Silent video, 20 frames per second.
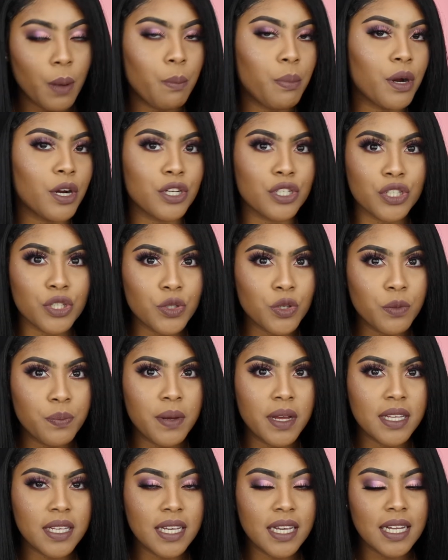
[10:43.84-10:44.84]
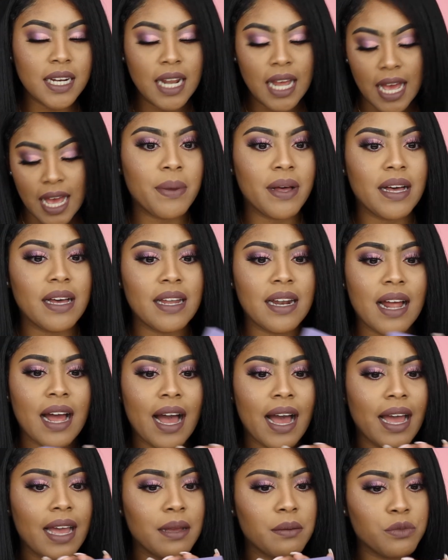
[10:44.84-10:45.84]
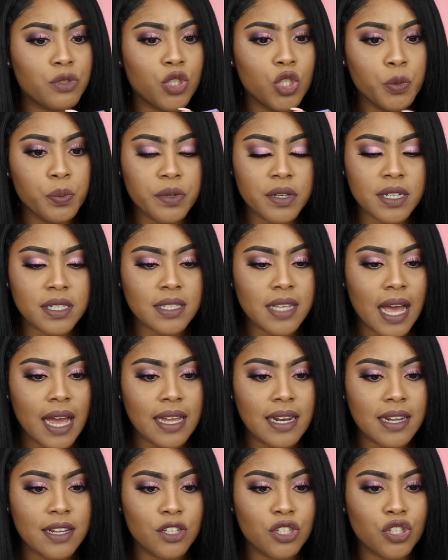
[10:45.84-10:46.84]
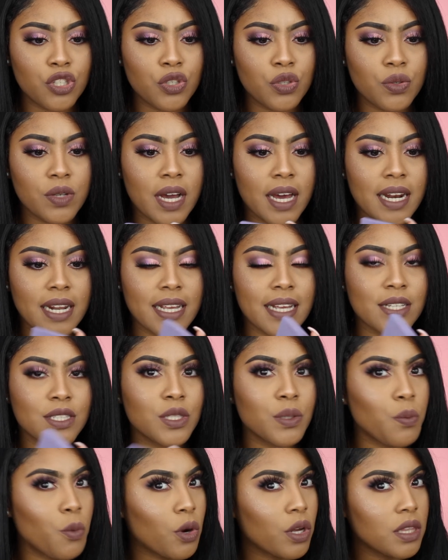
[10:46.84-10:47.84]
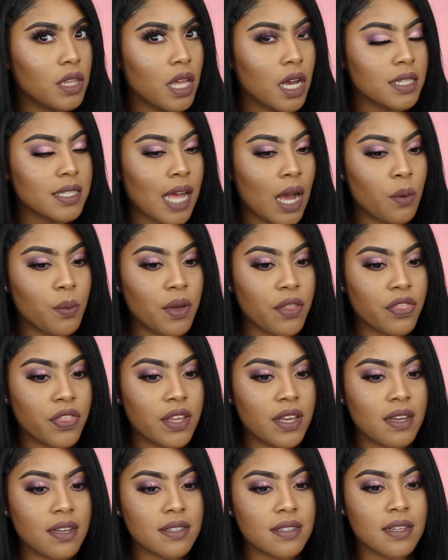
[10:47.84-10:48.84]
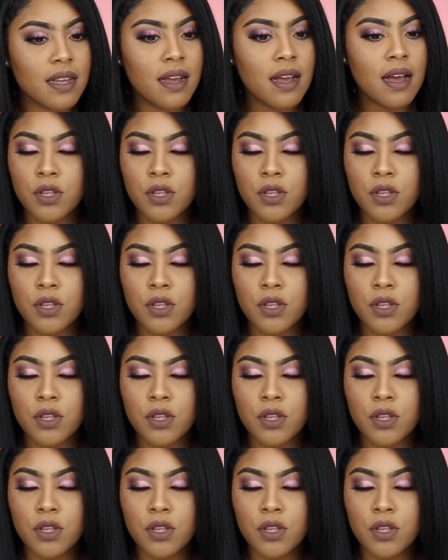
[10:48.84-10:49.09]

personal opinion. But I am super excited to kind of get some more looks out with this.